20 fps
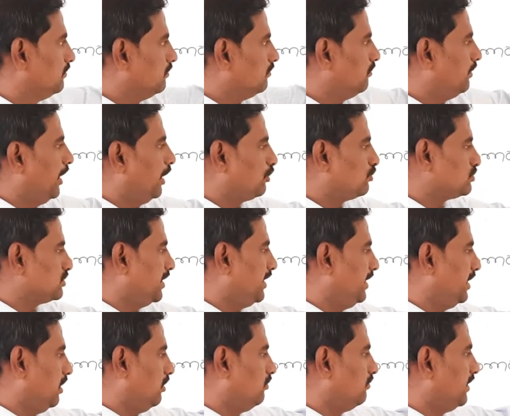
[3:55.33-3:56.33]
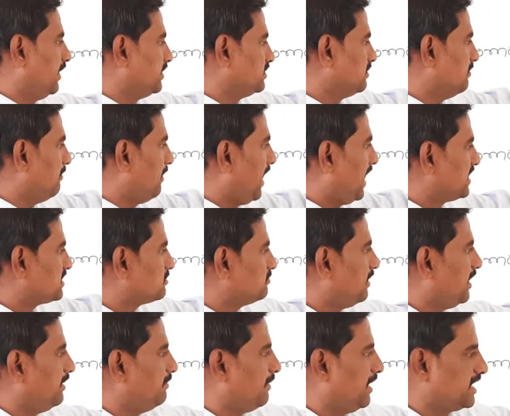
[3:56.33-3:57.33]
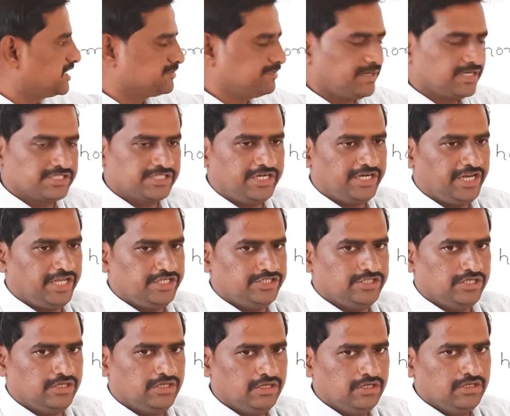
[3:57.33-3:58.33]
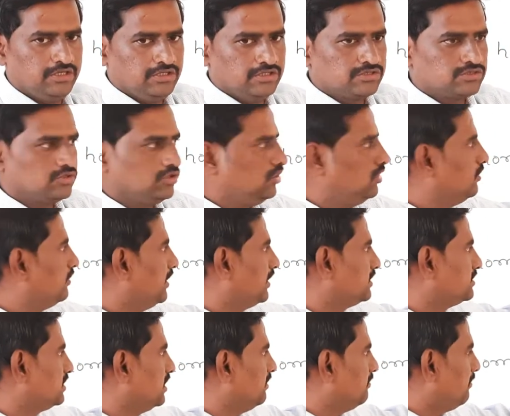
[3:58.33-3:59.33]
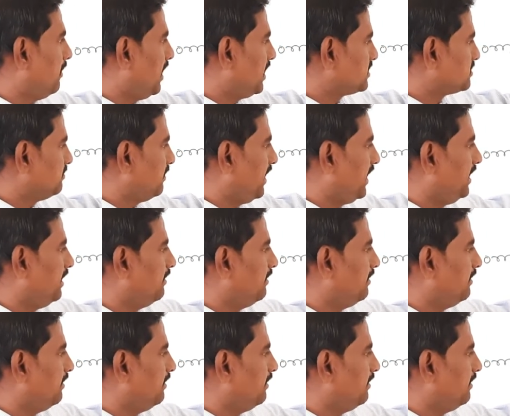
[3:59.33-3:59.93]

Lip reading: we have to study now. There is a mass by mass percentage. So that is a mass by